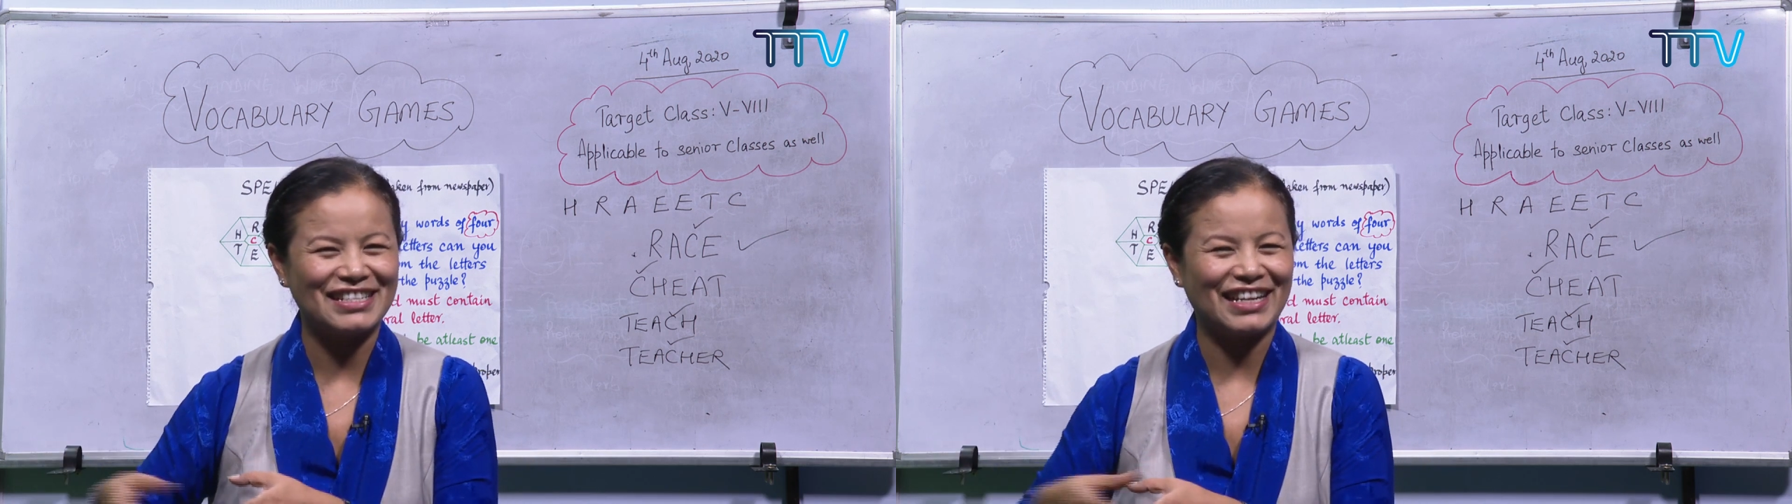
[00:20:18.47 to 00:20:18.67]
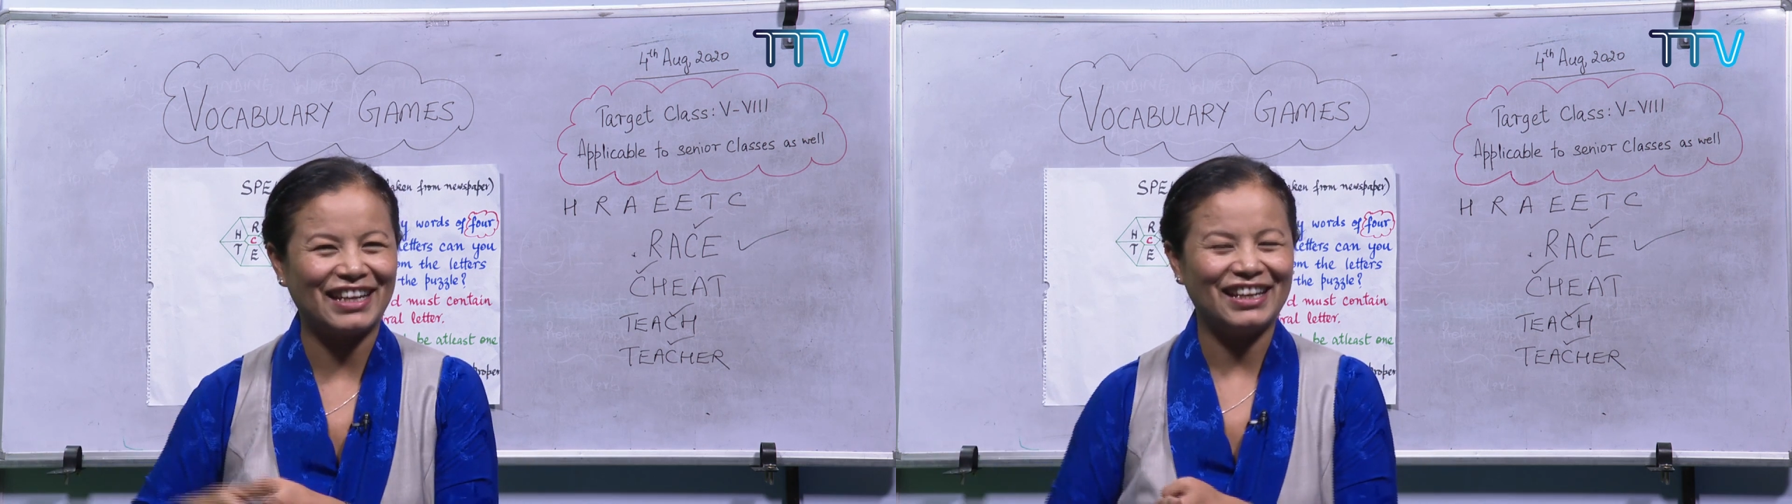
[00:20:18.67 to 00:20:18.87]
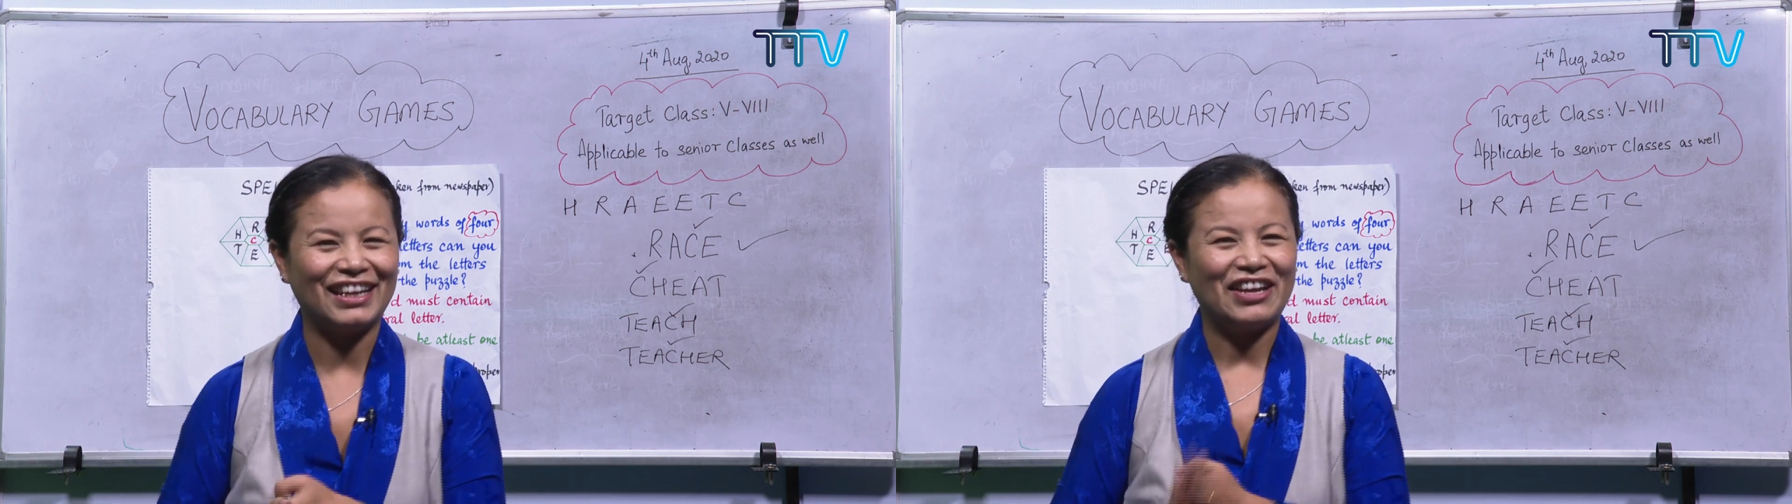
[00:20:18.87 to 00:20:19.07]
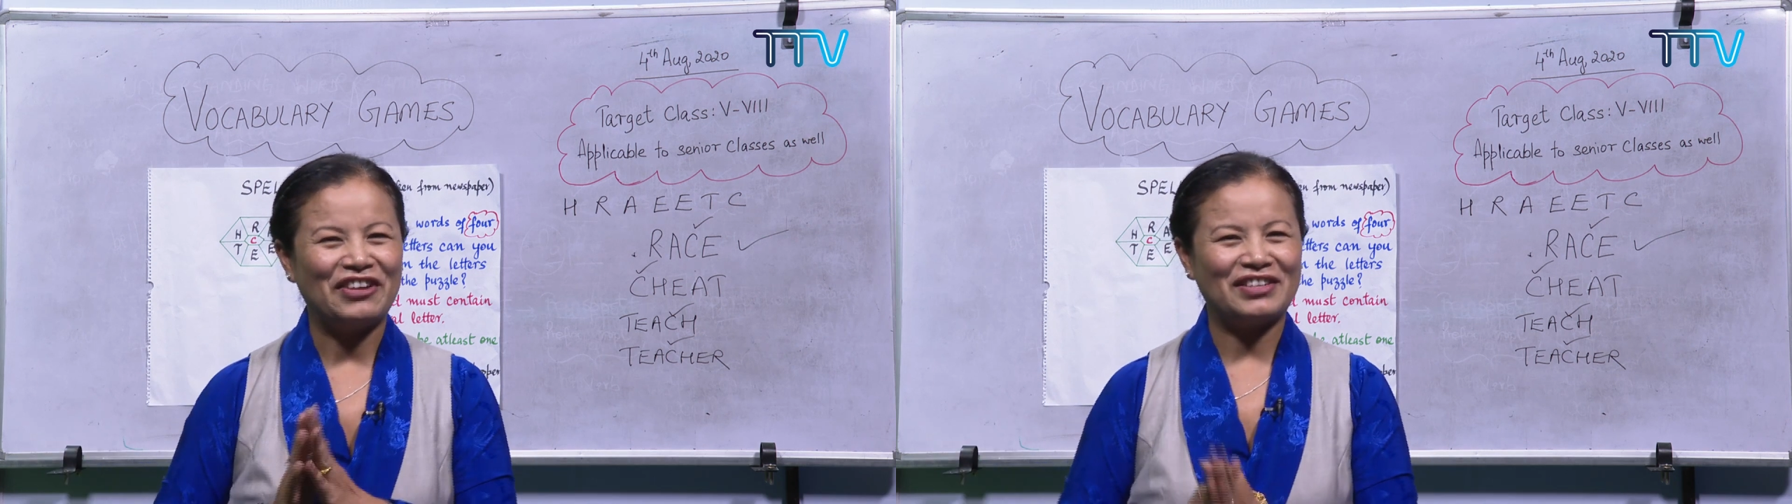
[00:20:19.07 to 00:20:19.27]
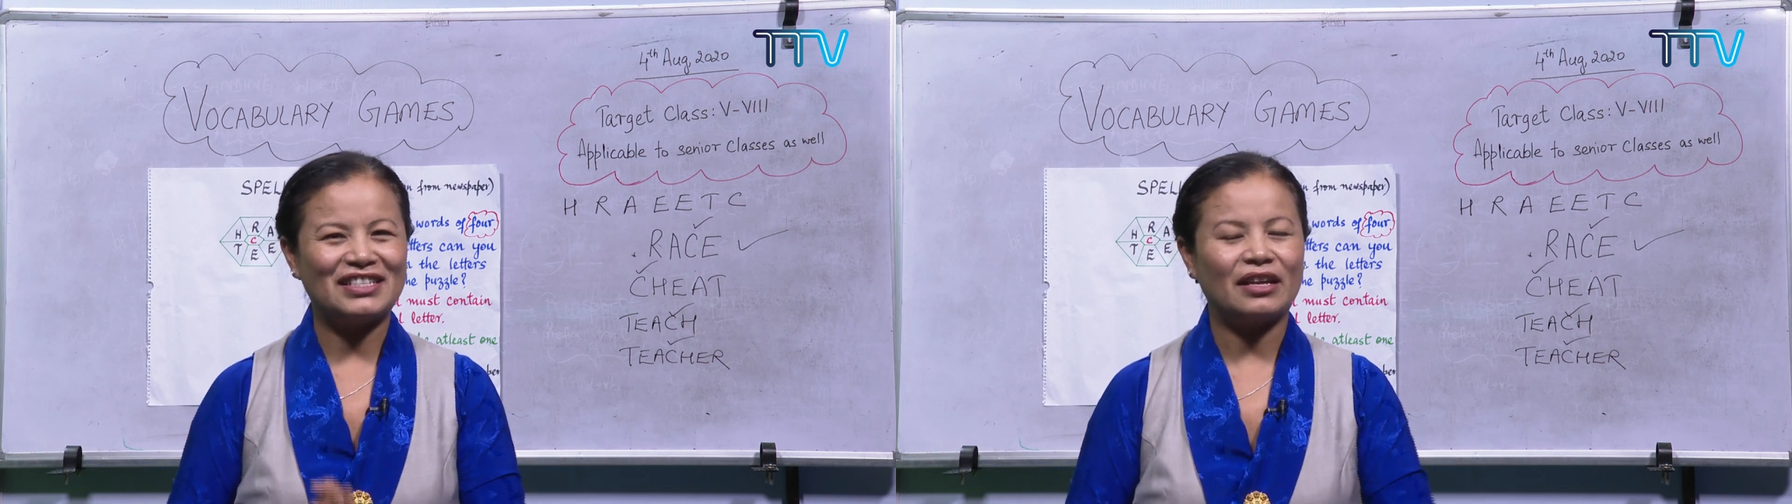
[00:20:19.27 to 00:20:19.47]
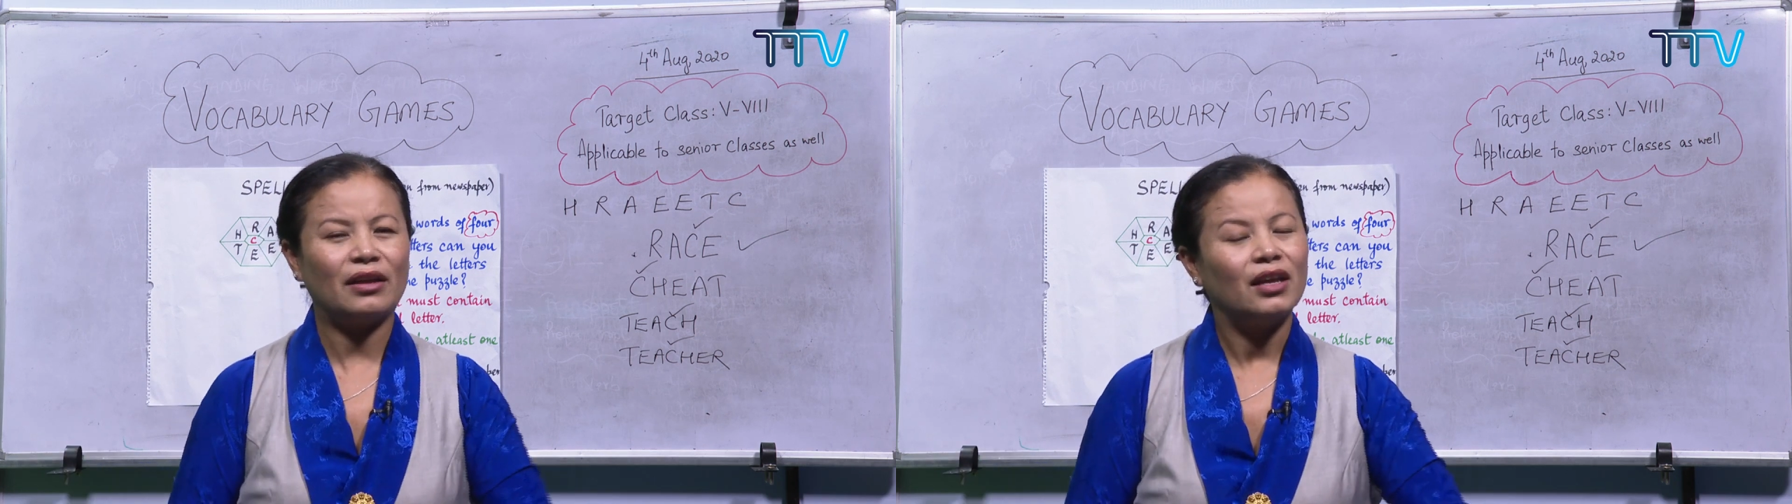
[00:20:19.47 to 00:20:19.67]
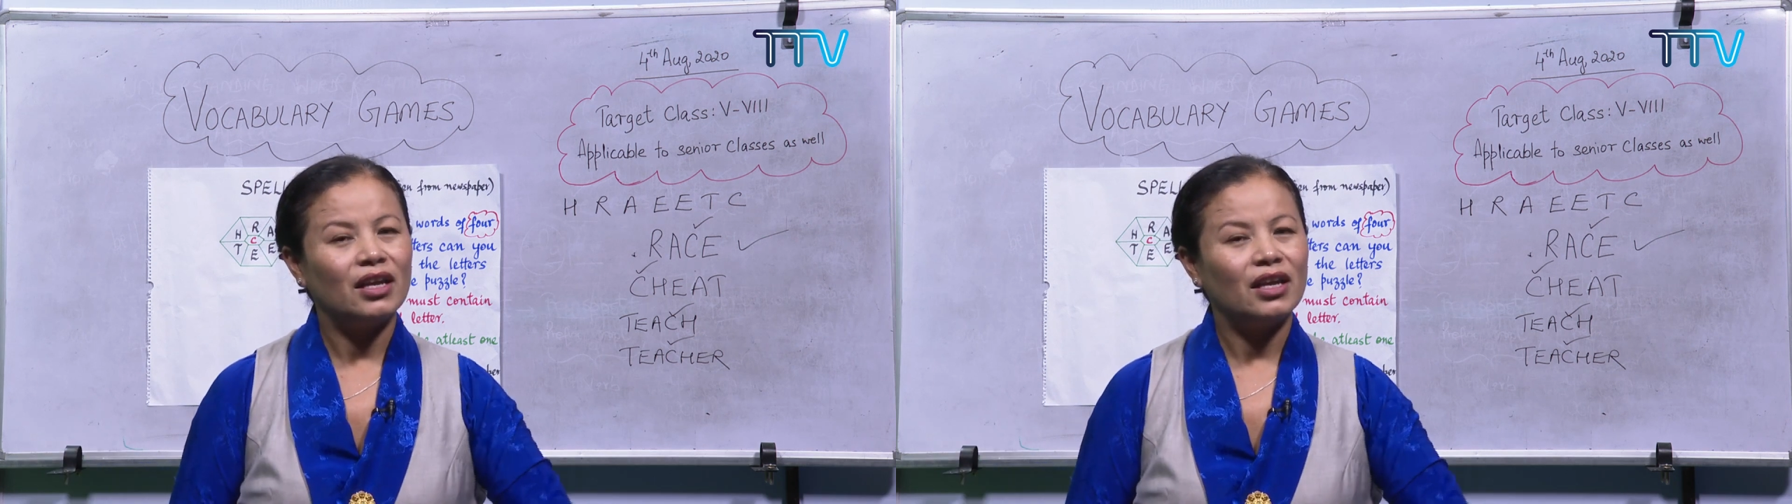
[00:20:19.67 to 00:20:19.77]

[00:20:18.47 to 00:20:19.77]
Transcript: Like we say,